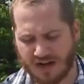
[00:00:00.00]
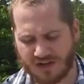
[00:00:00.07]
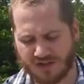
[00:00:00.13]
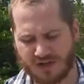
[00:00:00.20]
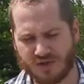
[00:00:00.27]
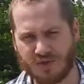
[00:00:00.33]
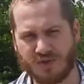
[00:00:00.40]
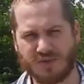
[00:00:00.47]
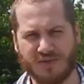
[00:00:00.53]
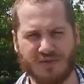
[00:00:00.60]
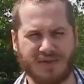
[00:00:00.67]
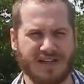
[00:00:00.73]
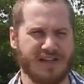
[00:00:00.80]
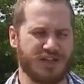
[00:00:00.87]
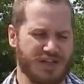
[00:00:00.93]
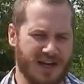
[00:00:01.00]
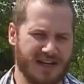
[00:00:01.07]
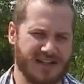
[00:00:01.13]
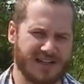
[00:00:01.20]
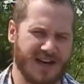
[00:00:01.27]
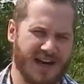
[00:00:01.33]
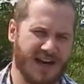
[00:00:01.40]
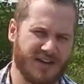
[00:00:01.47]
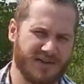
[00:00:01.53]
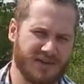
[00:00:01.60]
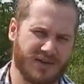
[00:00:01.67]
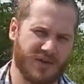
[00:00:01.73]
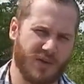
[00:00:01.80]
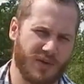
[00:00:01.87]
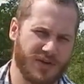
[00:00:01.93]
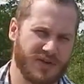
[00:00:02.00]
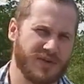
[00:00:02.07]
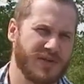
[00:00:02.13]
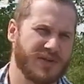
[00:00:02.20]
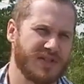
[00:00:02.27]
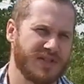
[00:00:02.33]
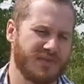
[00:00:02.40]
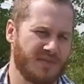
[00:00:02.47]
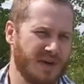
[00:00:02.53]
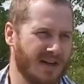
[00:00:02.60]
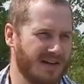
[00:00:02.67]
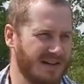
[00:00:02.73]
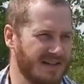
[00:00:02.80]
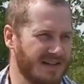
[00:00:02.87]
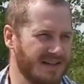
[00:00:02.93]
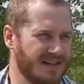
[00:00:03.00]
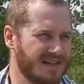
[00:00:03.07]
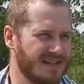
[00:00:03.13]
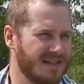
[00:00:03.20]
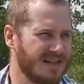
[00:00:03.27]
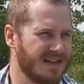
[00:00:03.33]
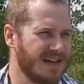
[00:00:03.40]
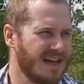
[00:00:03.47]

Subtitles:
to the Gentiles or to the Samaritans.